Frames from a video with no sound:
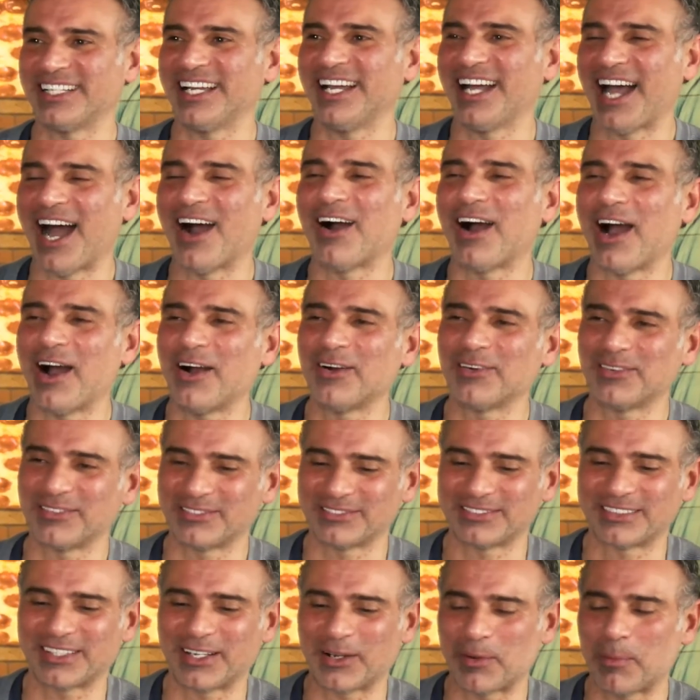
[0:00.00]
Yeah.
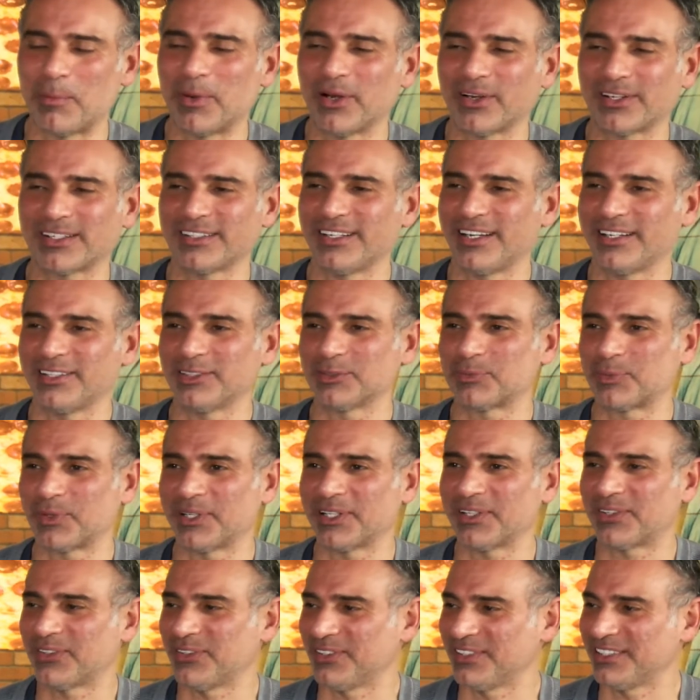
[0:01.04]
American Idol is
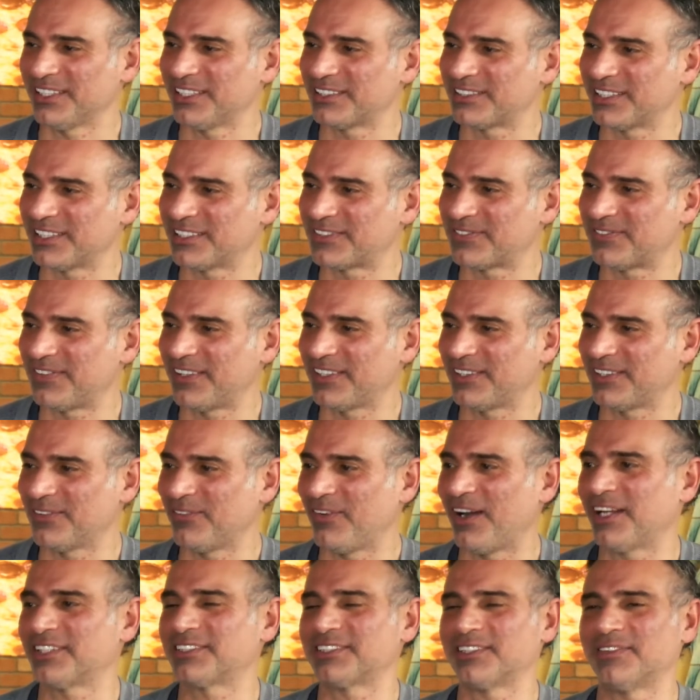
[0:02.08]
pretty cool. It's fun to
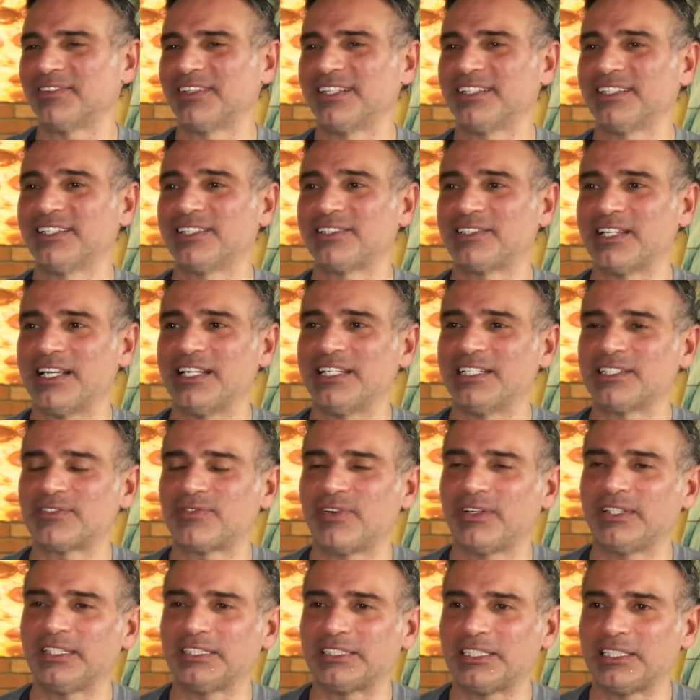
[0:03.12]
watch them, and it's
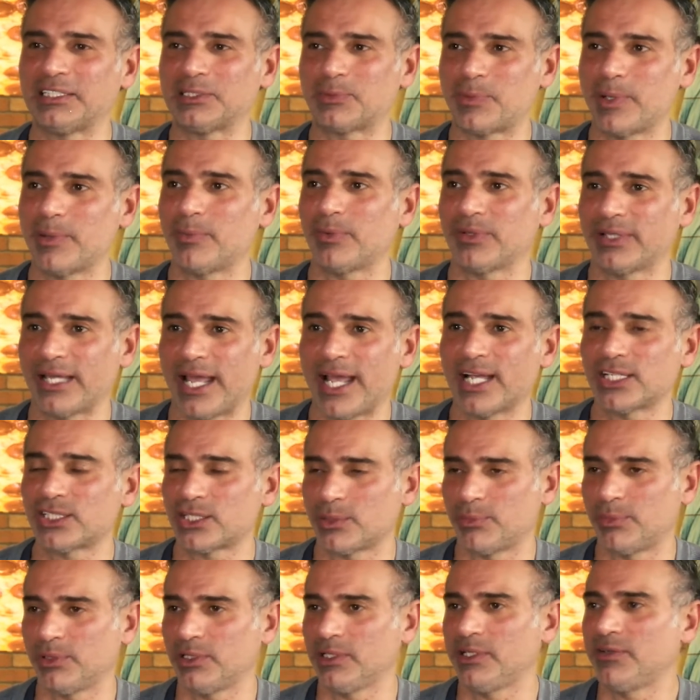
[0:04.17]
fun to see these people that actually
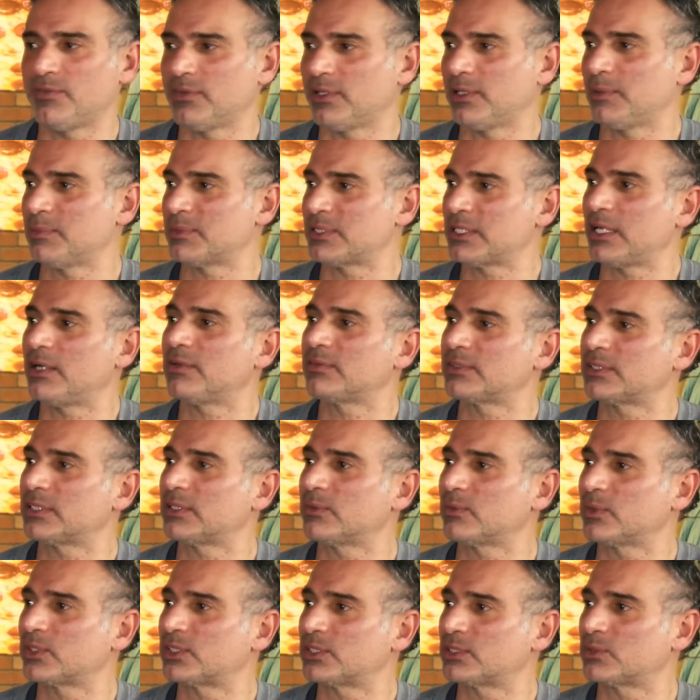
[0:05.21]
believe in themselves,
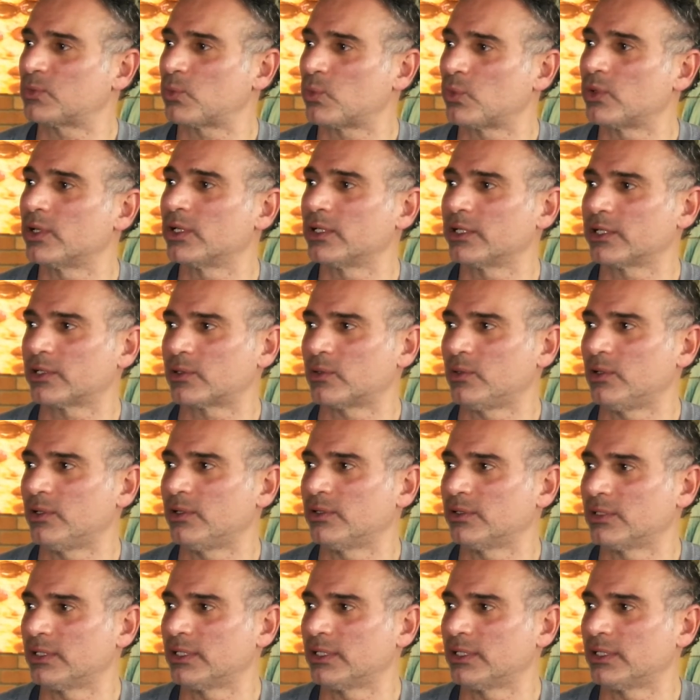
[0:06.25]
which is really cool.